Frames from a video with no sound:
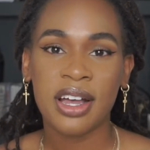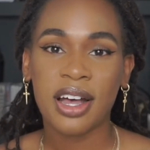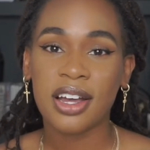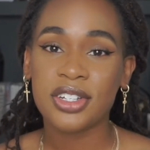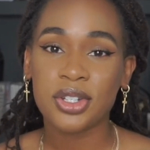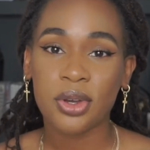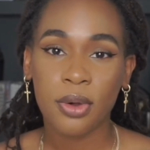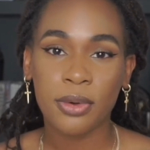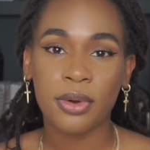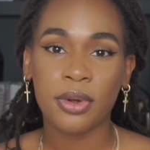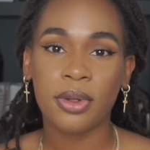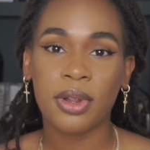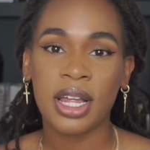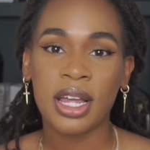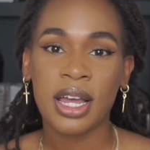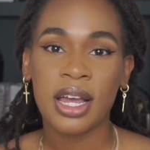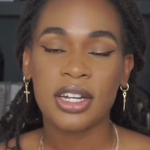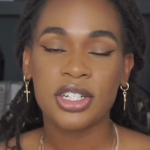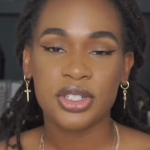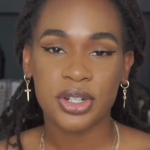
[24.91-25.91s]
a total
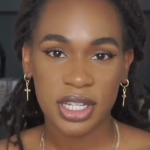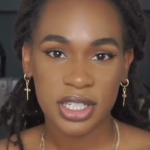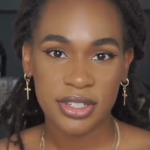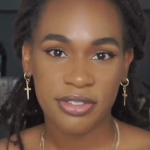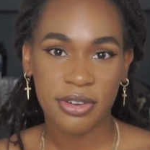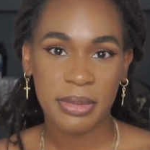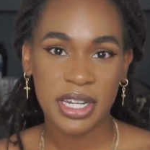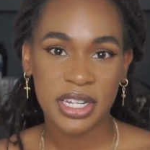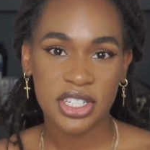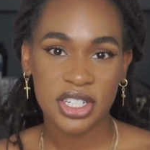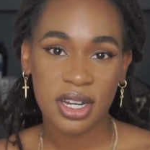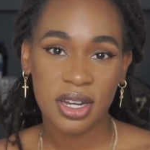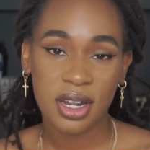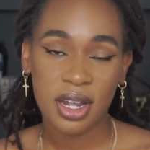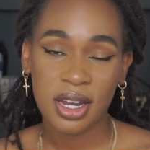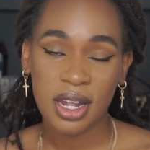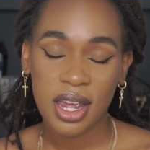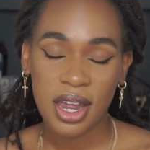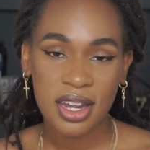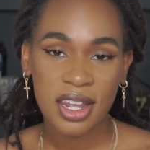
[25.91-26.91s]
transformation
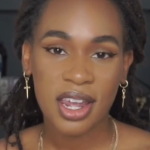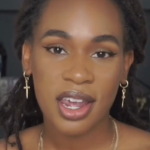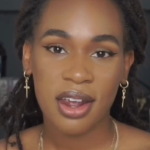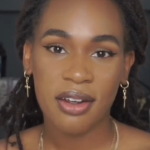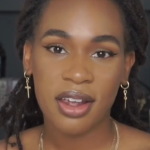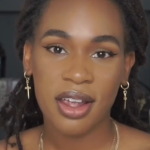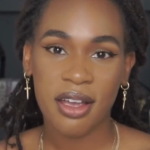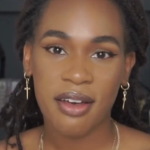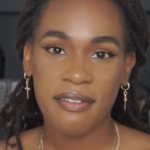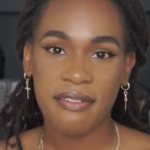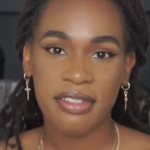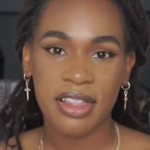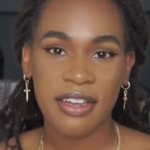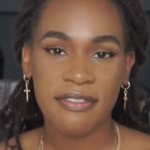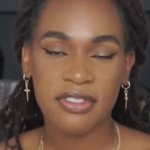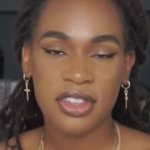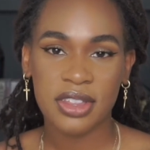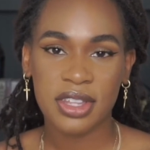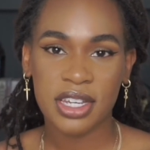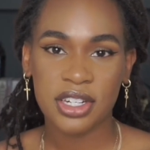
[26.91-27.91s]
in any area of
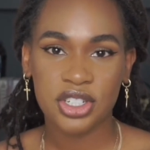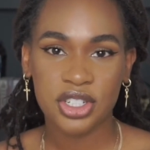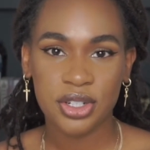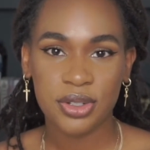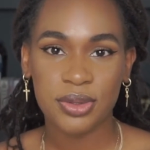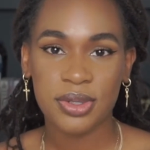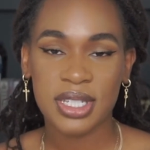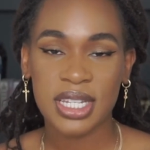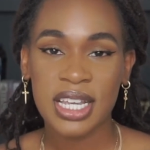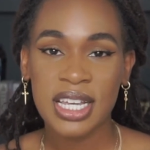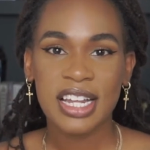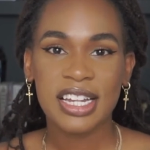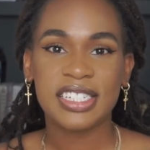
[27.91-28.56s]
life that they choose.